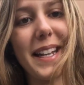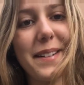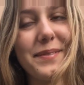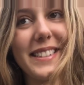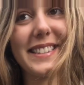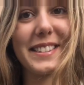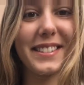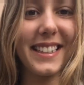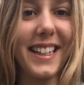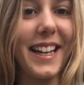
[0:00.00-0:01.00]
name is
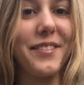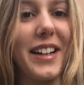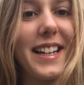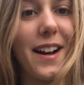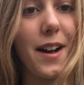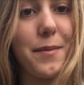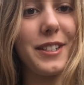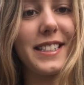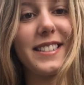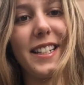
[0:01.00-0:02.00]
Serena and right now I'm
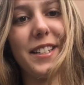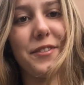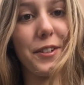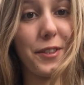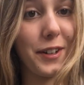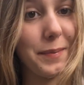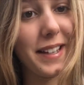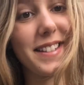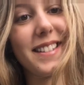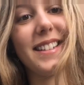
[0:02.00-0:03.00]
on exchange for 3
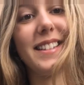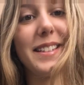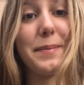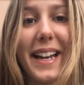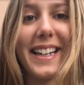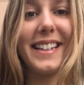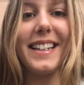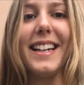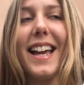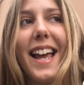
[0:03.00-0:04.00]
months in Spain.
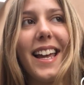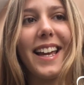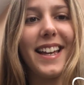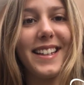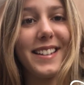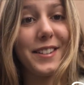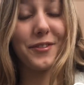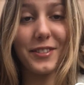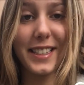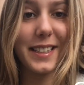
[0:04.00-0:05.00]
And it's
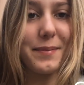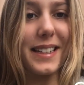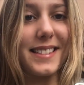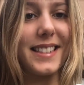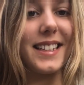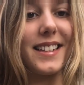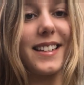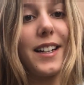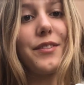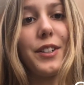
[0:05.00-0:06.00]
really amazing here
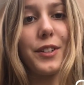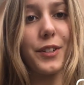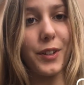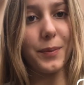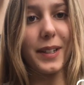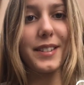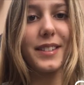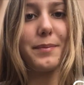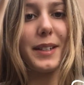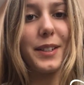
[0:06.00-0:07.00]
and I've learnt so much
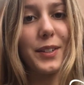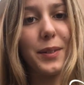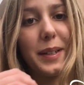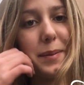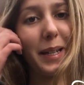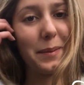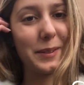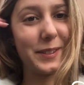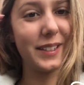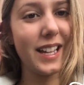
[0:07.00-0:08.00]
and met so many
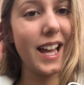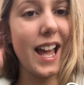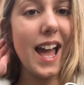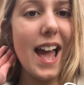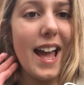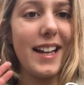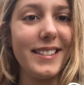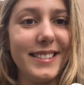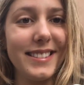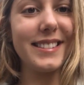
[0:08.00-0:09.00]
people.
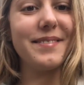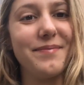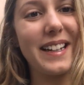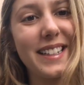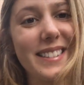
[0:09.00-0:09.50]
And Merry